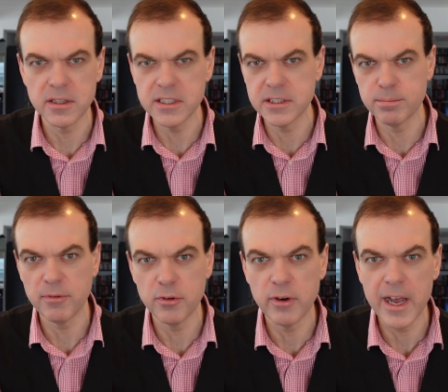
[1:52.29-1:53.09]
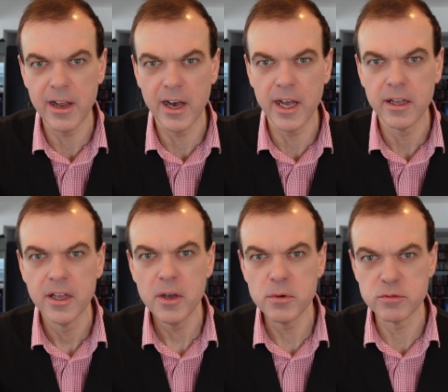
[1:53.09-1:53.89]
This is before AI
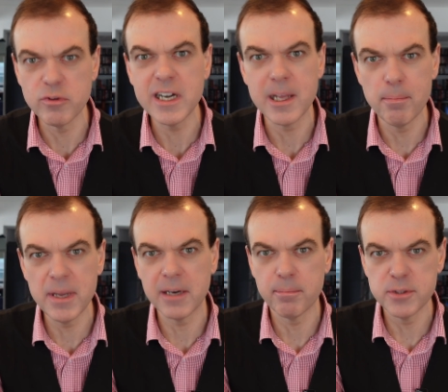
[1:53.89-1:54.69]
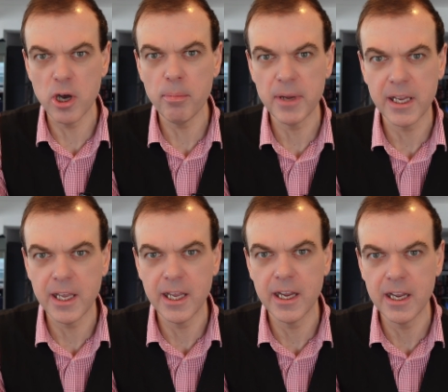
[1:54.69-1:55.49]
was really a big topic
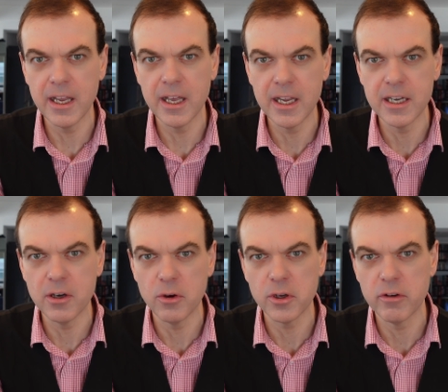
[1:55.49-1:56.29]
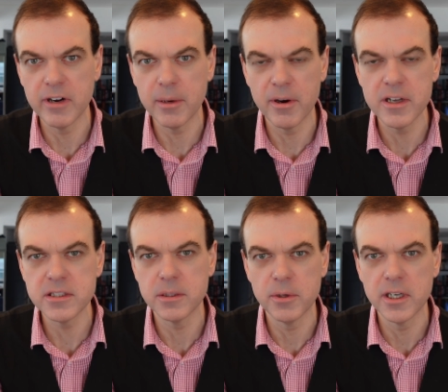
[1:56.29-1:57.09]
here uh, in Hong Kong or anywhere else
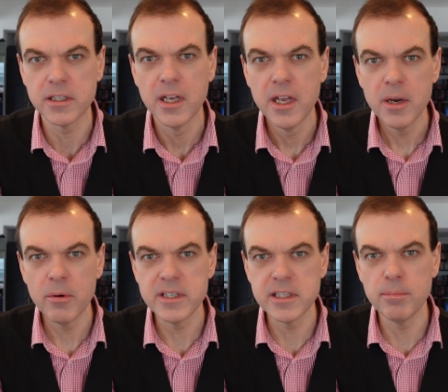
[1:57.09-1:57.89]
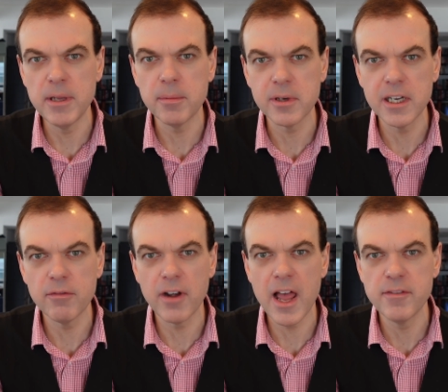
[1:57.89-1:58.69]
in the world, where it's that people would
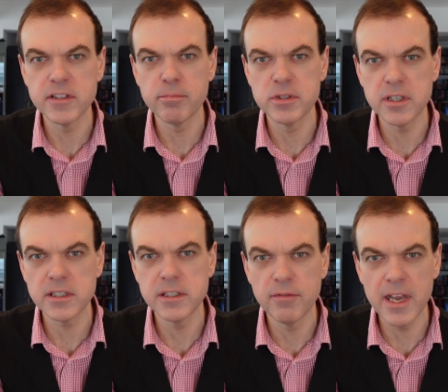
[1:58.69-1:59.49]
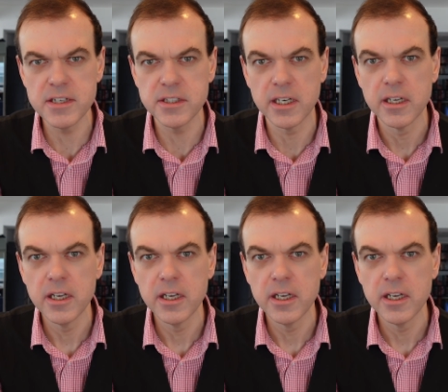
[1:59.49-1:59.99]
live lives of productive leisure,